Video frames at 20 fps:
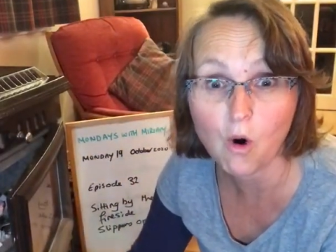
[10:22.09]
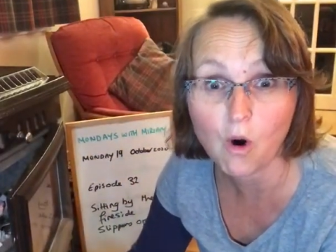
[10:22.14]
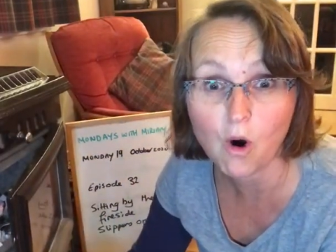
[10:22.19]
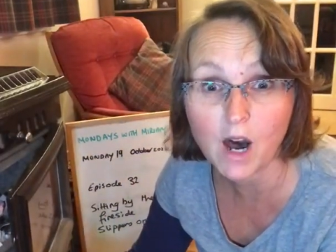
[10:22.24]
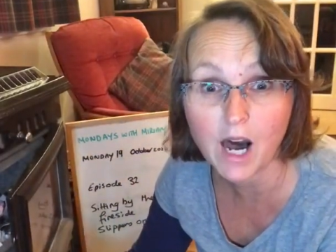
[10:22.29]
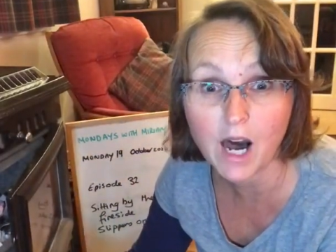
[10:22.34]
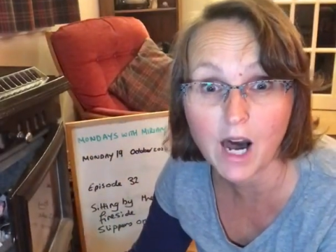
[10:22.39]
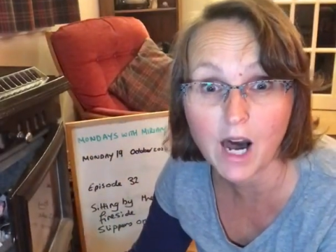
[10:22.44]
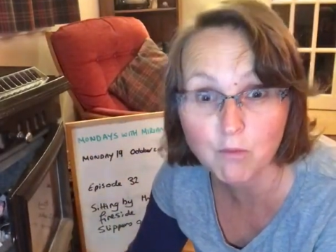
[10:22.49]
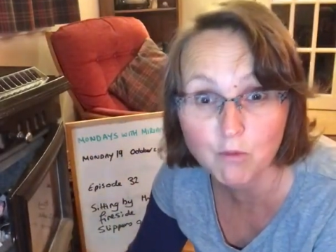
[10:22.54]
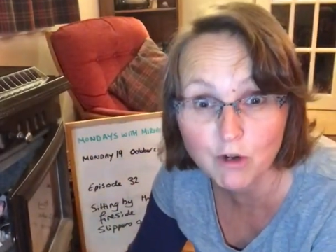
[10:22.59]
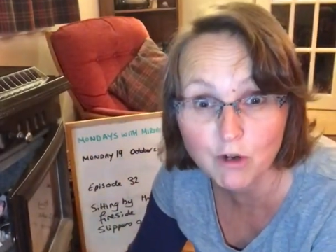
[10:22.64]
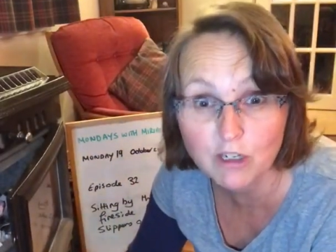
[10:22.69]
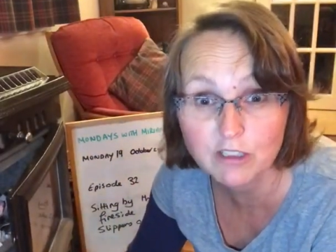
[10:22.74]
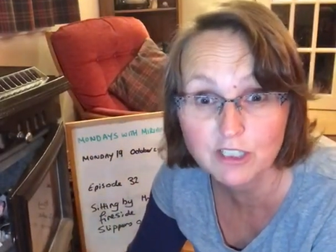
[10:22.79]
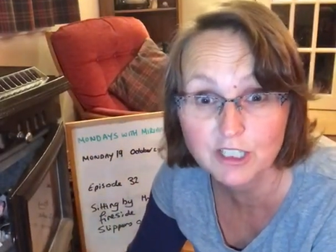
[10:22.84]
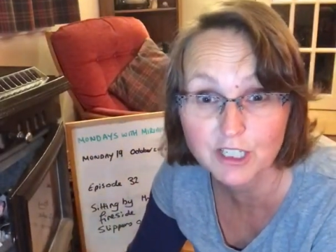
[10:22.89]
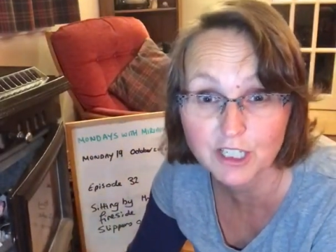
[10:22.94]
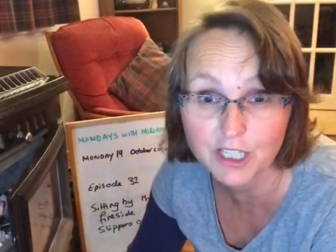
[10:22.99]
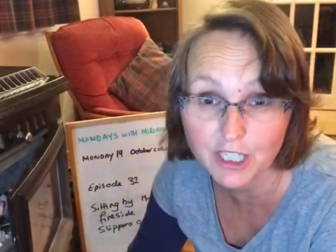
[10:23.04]
but it's great
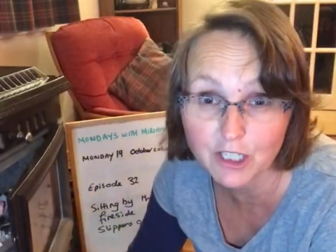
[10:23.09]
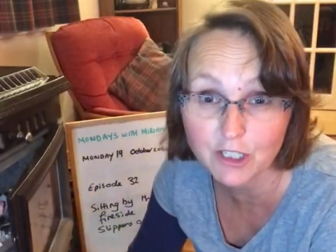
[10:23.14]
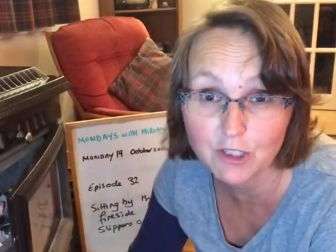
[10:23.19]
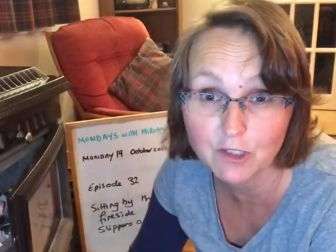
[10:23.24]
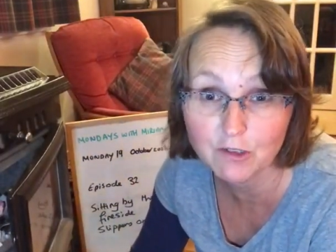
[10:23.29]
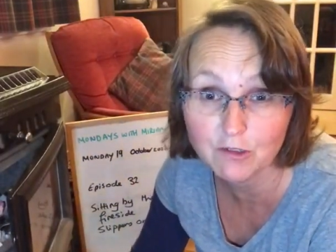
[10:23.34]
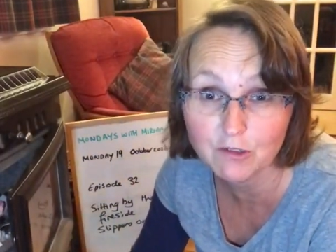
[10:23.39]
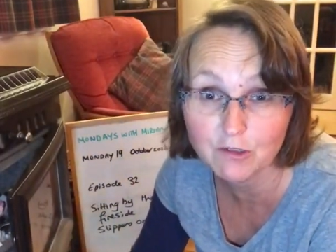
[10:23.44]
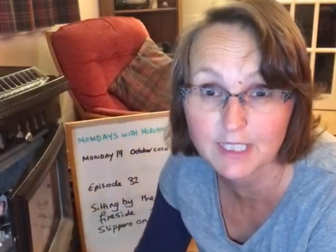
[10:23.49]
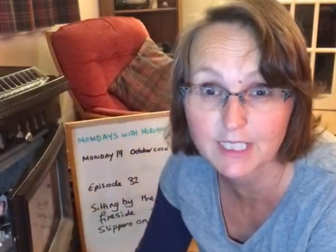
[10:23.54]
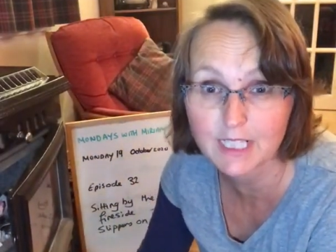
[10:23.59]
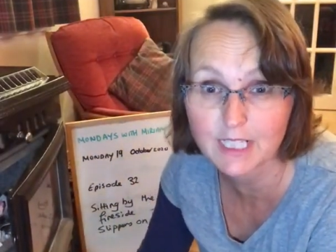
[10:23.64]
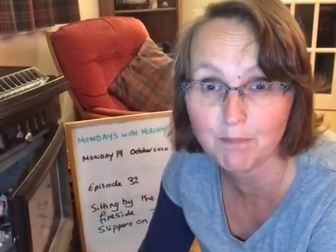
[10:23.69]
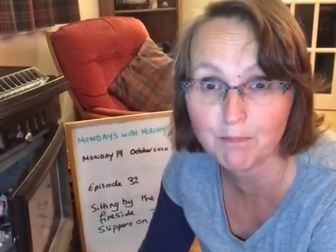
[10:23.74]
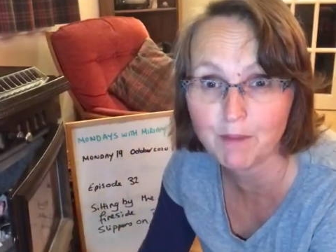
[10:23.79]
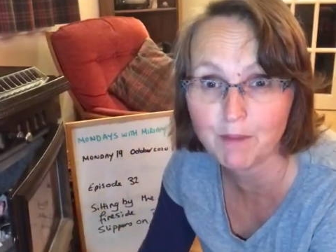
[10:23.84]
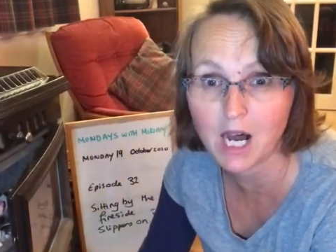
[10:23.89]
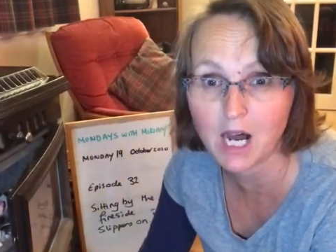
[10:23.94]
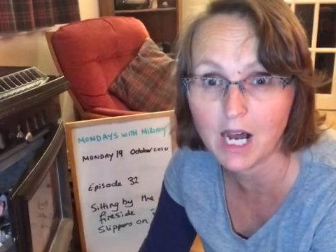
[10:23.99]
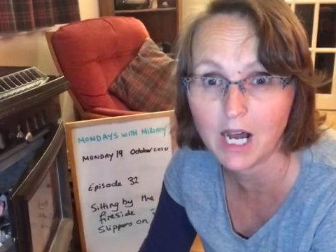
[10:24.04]
for some of these more grubby dogs. So I'm just
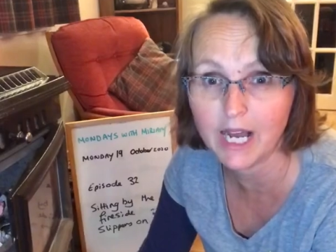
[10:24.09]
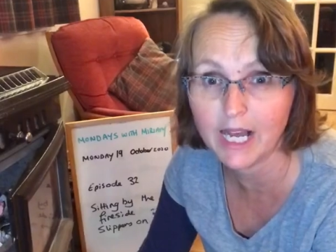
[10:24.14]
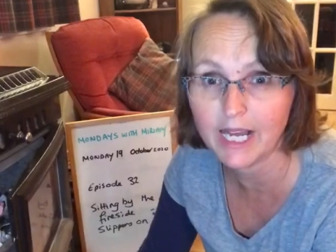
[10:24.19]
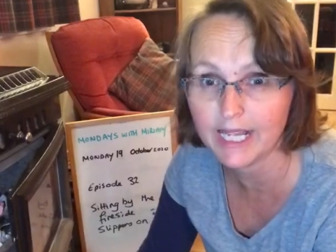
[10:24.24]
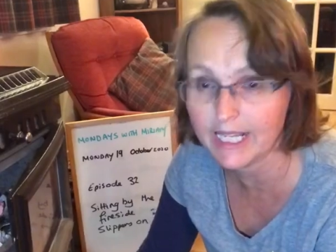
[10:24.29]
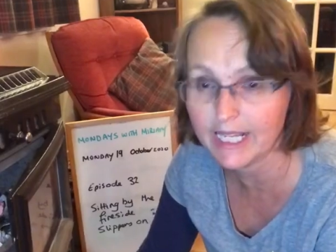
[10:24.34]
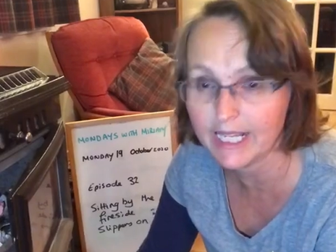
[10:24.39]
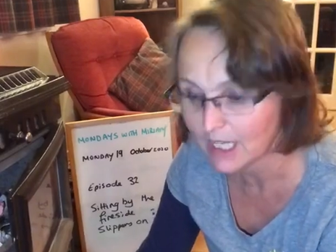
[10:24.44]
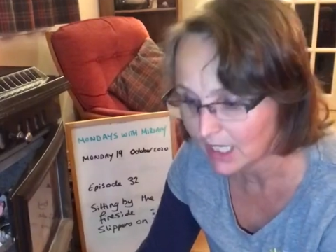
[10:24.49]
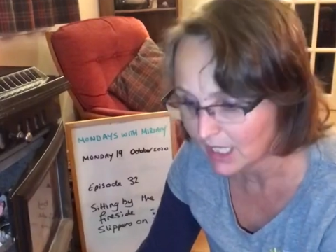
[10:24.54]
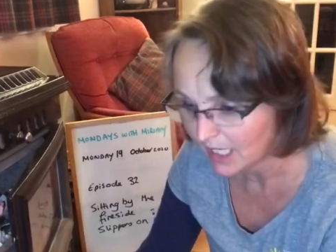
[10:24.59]
going to put my other hand and turn